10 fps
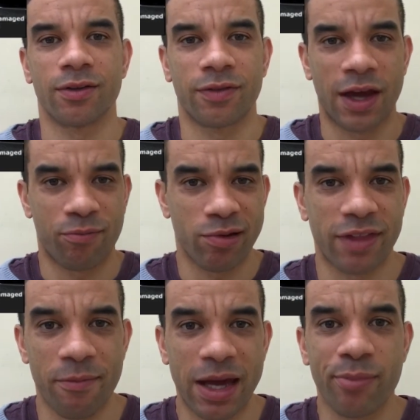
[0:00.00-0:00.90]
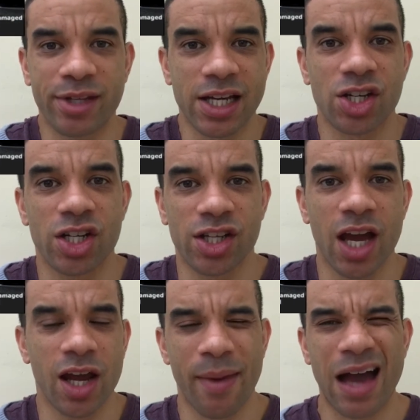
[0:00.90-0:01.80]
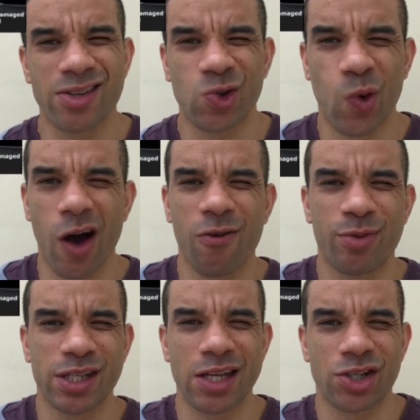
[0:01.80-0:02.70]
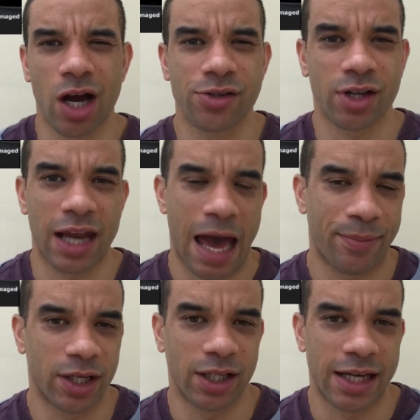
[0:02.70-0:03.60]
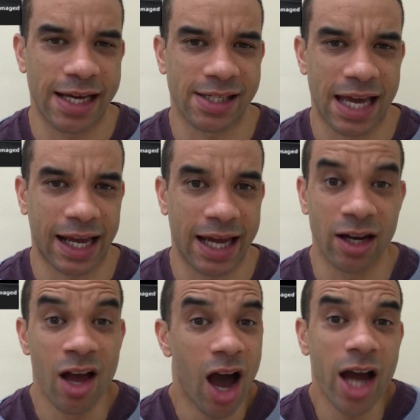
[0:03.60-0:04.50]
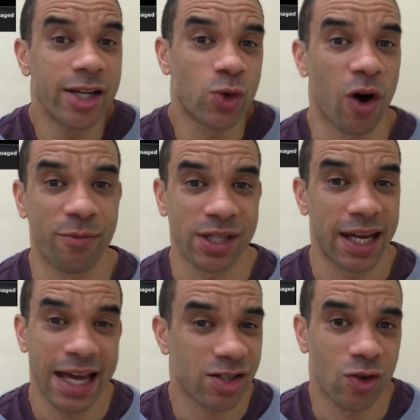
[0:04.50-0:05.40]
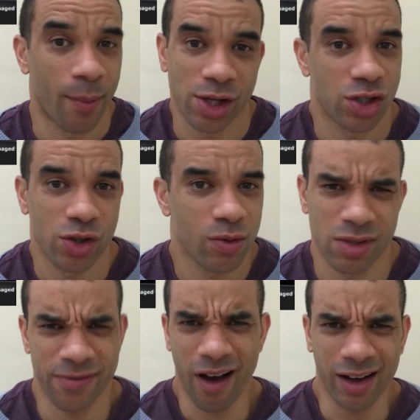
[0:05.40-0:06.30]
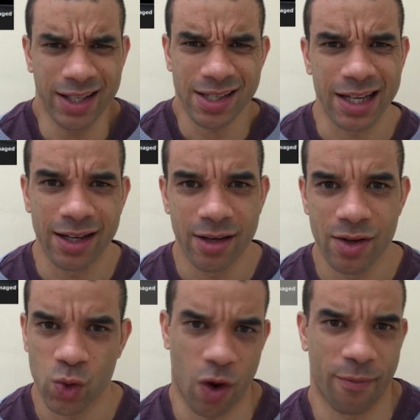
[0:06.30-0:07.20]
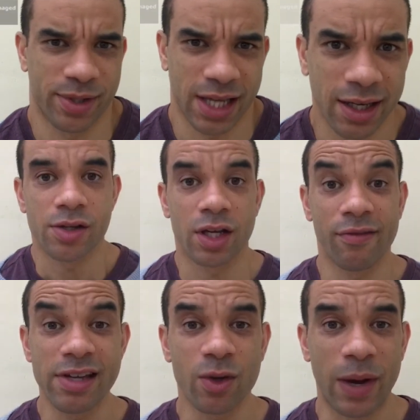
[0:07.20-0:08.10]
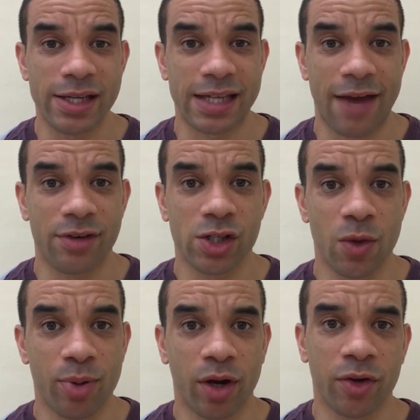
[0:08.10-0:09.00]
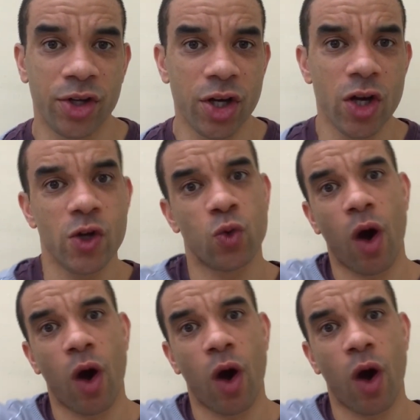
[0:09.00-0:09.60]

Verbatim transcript: they made a prediction it's only about a 12% chance it's going to happen in the next decade. Only 12%, that's not much at all. It's fine, isn't it? 12%. So there is a way to save this. You put a huge